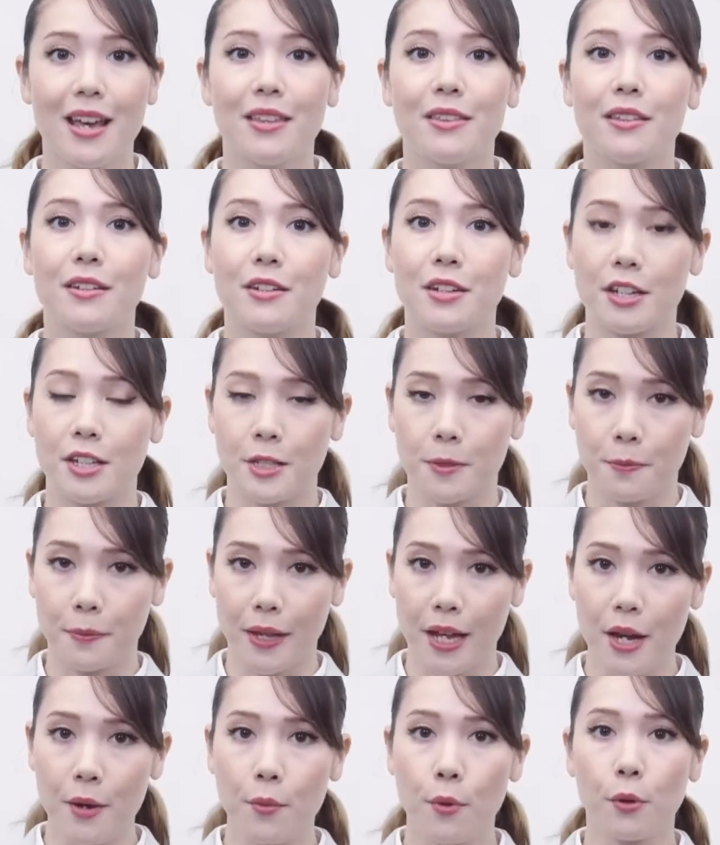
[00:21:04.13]
The
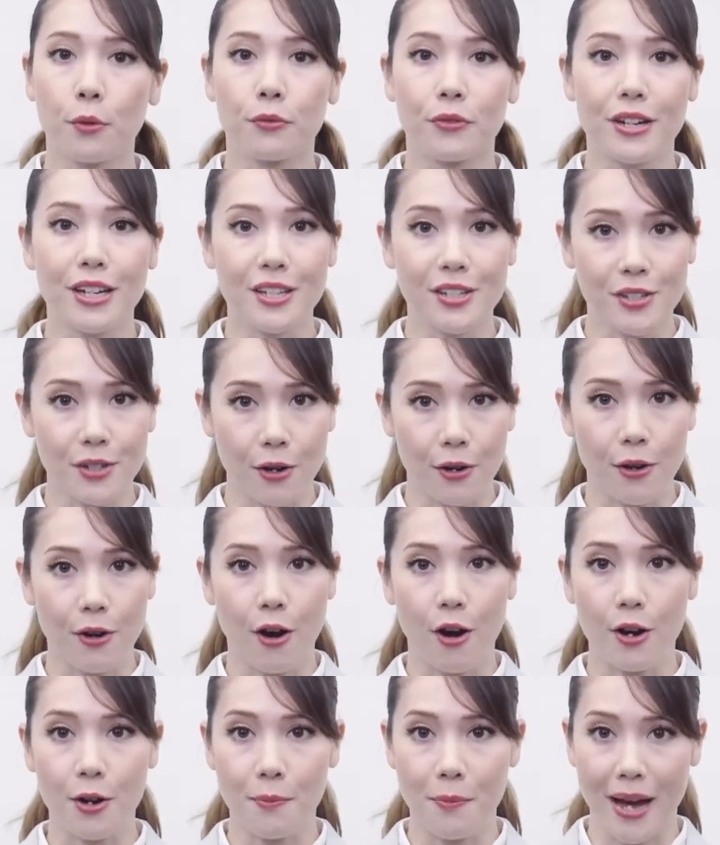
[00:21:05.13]
display will restart
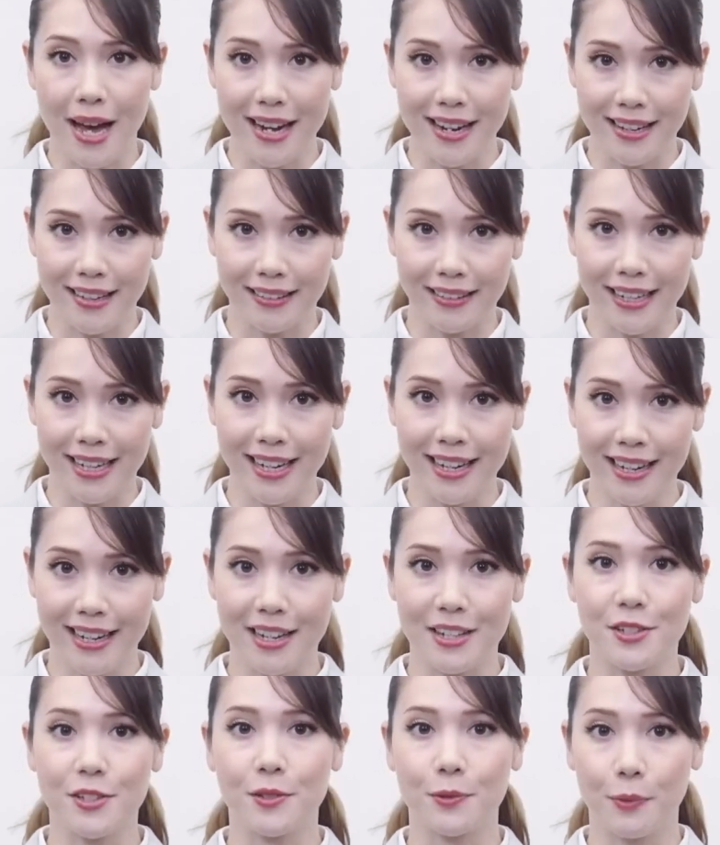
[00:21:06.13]
automatically
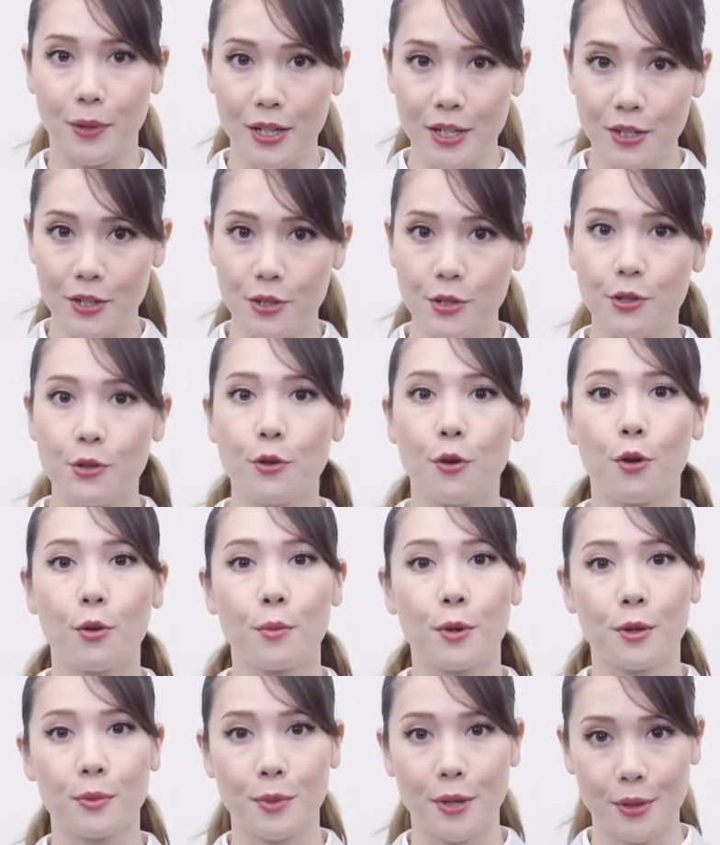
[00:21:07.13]
and switch to
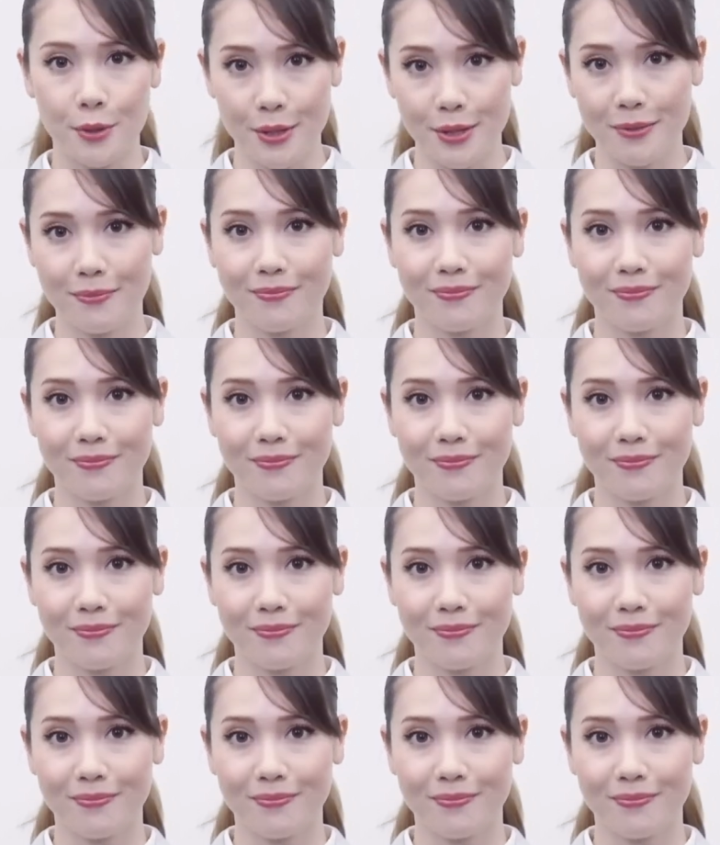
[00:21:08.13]
Normal mode.